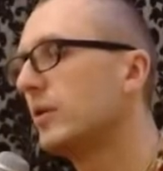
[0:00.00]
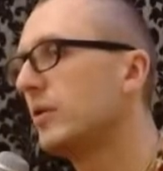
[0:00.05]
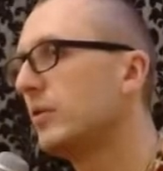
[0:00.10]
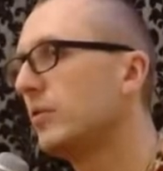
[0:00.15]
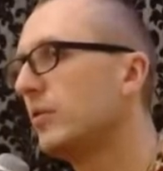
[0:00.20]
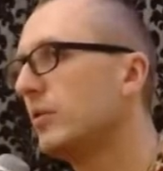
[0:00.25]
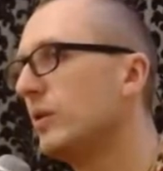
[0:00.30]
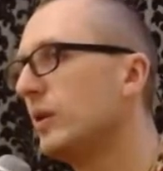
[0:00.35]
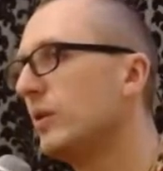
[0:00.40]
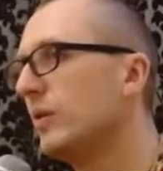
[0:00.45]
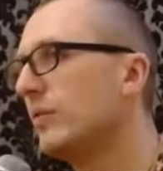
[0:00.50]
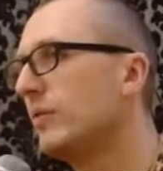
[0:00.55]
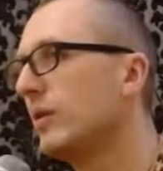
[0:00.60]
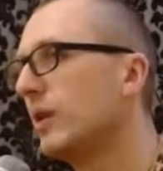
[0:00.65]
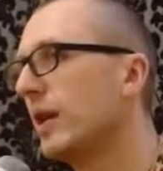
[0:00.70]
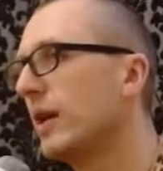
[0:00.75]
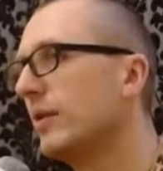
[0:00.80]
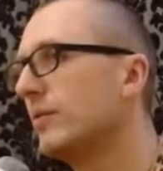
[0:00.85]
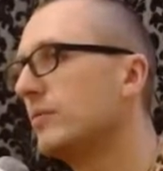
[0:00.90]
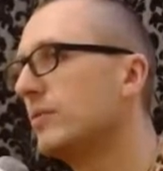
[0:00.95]
you give your
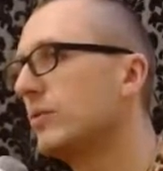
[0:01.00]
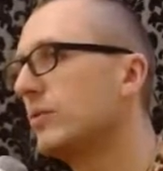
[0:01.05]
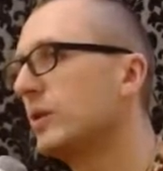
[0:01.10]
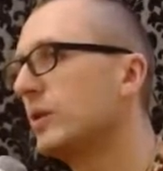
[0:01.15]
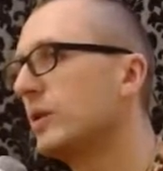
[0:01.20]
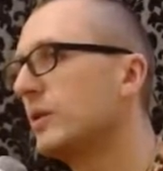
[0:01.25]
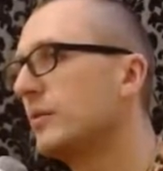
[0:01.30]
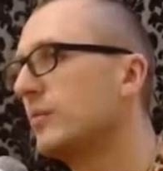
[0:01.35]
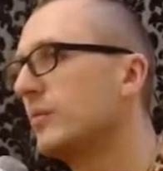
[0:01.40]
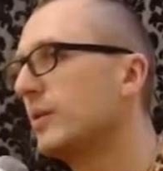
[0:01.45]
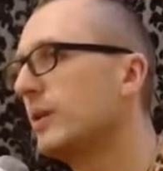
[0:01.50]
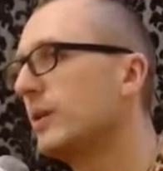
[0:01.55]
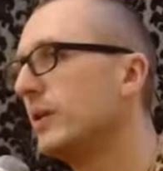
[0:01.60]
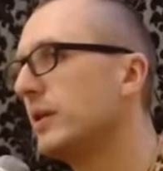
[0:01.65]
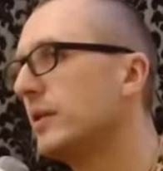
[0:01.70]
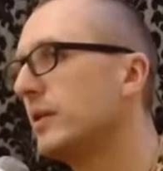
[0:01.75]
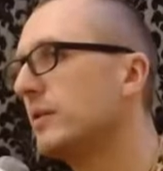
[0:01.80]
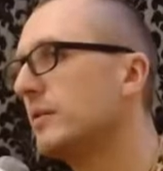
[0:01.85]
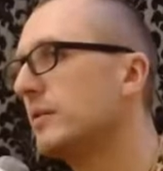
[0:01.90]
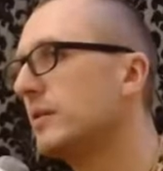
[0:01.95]
life to kids, but the
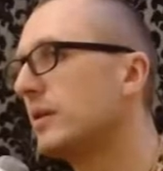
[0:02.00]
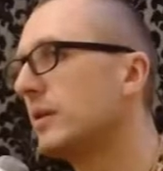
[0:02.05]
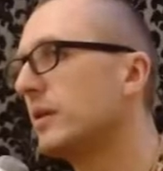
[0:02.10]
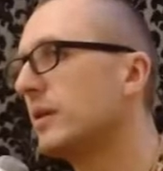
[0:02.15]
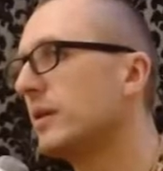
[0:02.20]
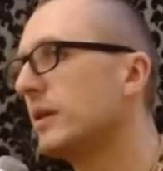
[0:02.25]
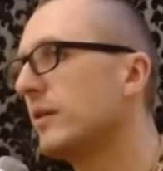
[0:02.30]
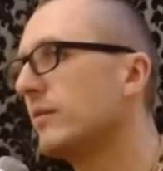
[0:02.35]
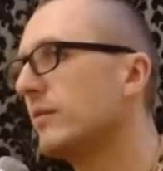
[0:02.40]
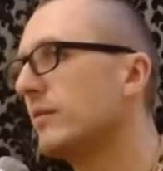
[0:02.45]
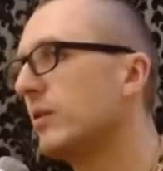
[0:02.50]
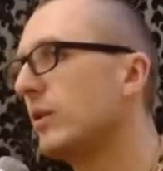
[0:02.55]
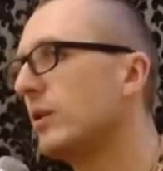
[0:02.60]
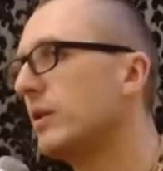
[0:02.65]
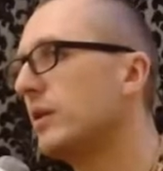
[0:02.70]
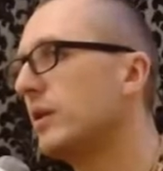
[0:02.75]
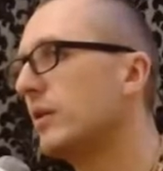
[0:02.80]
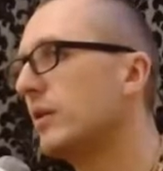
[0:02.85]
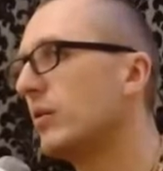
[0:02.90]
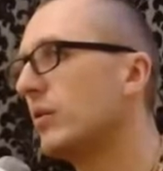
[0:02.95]
kids have
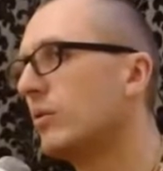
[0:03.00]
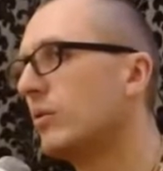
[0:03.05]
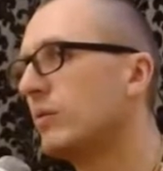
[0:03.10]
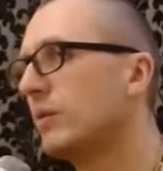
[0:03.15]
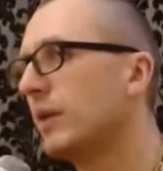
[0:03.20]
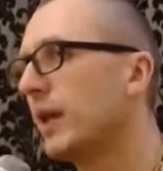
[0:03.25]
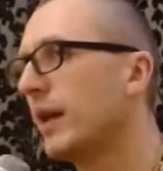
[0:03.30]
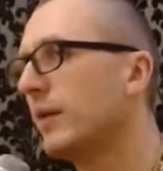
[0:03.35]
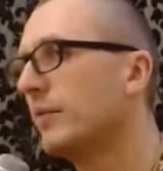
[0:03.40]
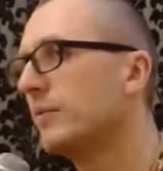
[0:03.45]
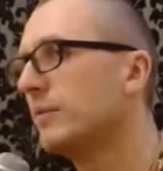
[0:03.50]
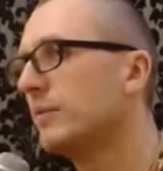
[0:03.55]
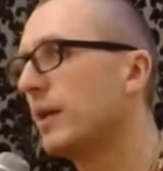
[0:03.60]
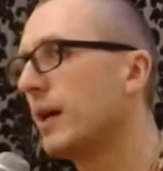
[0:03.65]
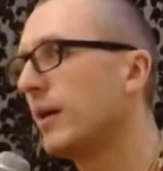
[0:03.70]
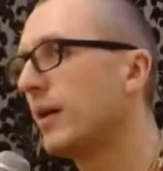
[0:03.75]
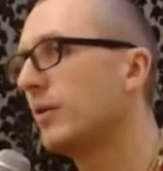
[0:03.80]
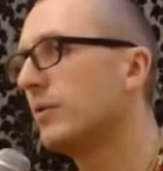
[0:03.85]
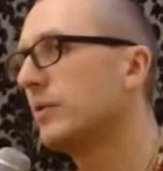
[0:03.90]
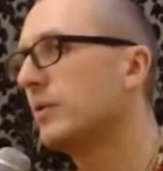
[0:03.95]
got their own life
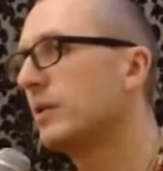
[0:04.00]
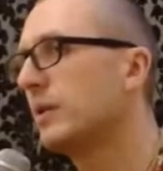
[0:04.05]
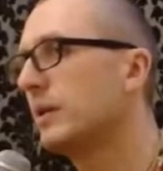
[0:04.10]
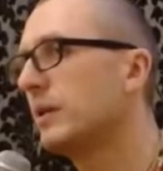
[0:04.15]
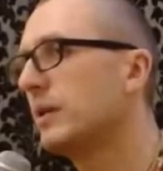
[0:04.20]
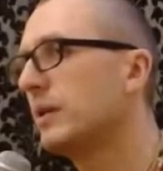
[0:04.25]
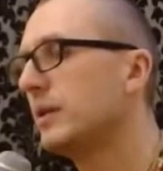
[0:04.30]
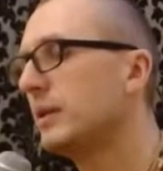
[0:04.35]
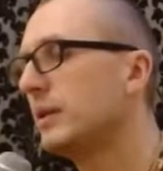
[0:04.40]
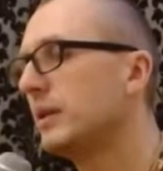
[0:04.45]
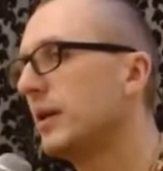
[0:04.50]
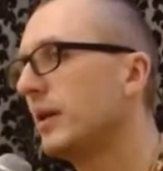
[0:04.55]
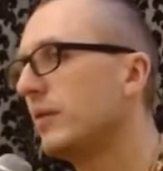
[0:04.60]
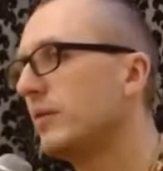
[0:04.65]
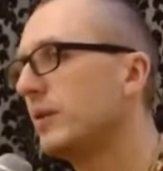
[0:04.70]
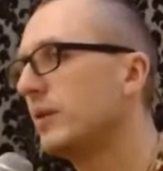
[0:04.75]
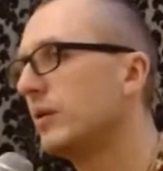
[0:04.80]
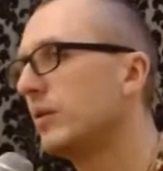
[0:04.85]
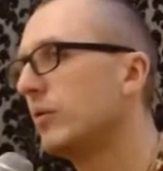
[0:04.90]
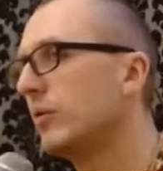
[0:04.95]
now, they
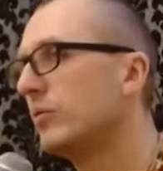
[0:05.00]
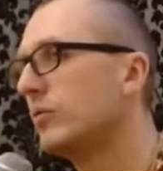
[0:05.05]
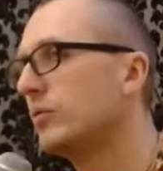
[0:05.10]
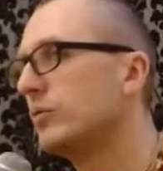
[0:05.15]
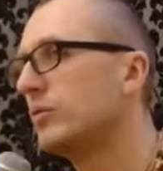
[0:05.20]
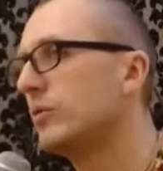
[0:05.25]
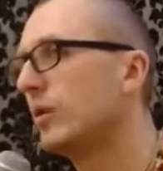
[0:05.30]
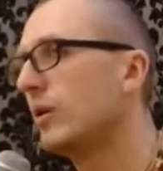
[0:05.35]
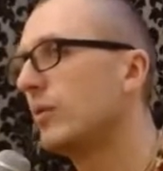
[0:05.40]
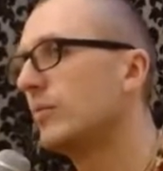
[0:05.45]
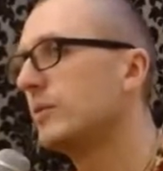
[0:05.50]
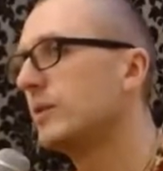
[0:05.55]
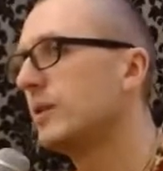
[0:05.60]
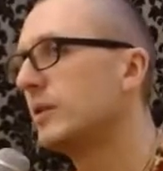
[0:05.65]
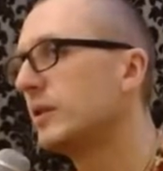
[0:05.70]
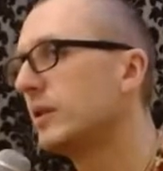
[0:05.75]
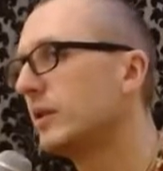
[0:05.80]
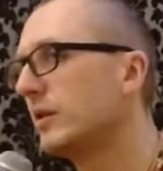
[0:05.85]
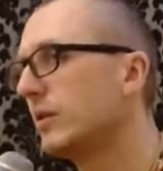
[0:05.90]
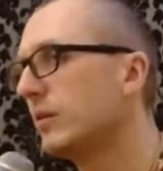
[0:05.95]
have their own jobs
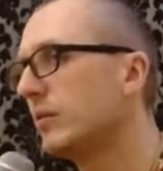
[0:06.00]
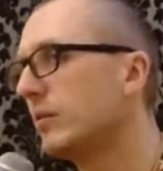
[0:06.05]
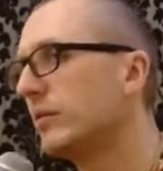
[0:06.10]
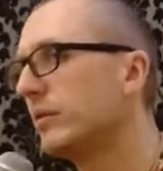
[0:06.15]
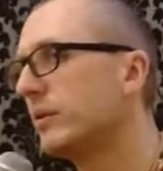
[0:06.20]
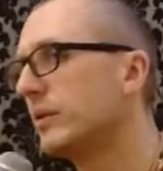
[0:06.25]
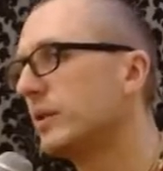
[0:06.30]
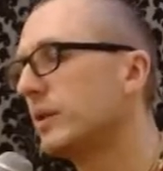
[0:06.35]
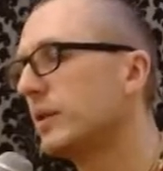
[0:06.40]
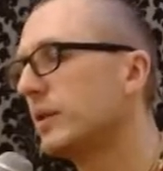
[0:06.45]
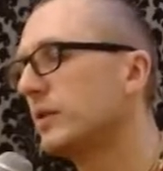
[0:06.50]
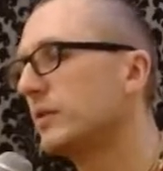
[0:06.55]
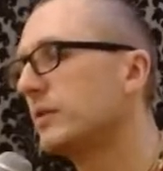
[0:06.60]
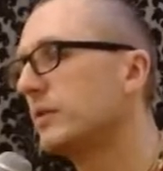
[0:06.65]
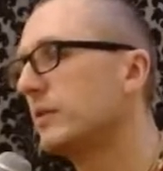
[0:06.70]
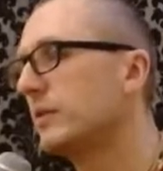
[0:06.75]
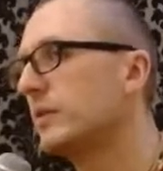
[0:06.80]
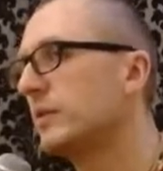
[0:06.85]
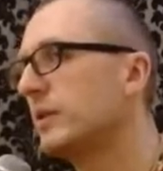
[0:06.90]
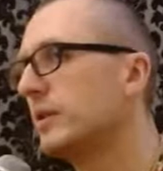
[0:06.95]
and their own
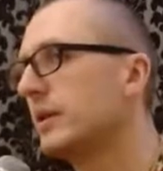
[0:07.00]
kids.